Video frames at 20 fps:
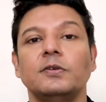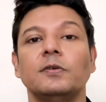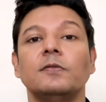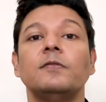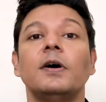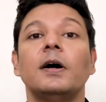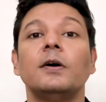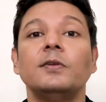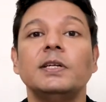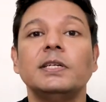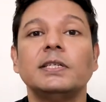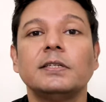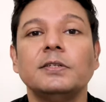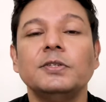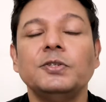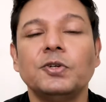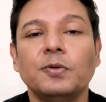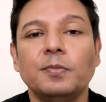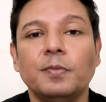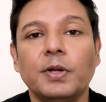Your foundation
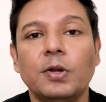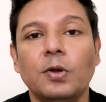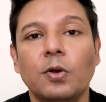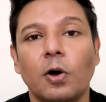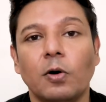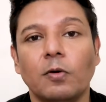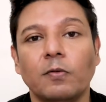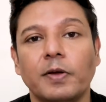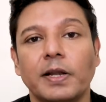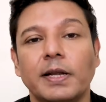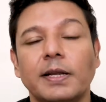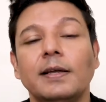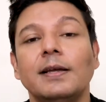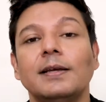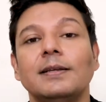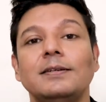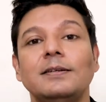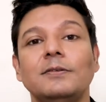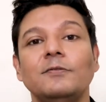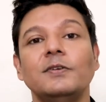should be long wearing,
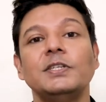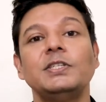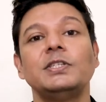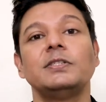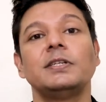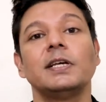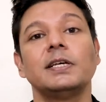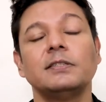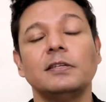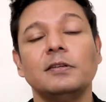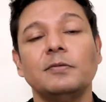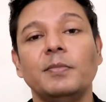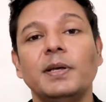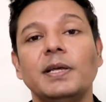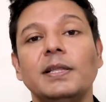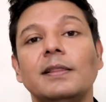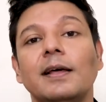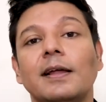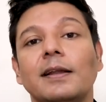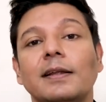which doesn't
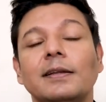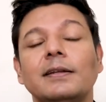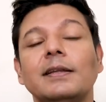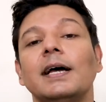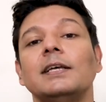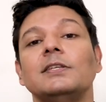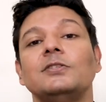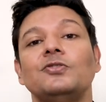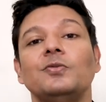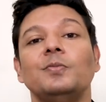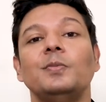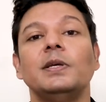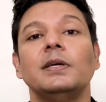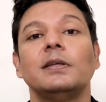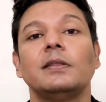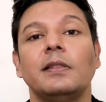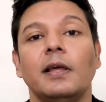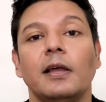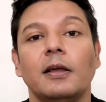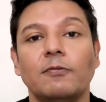mean that it has to be a
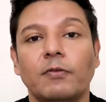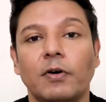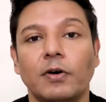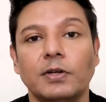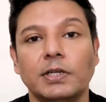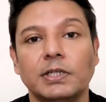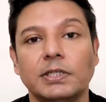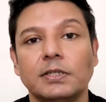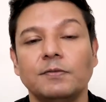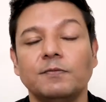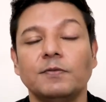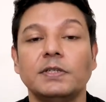thick foundation,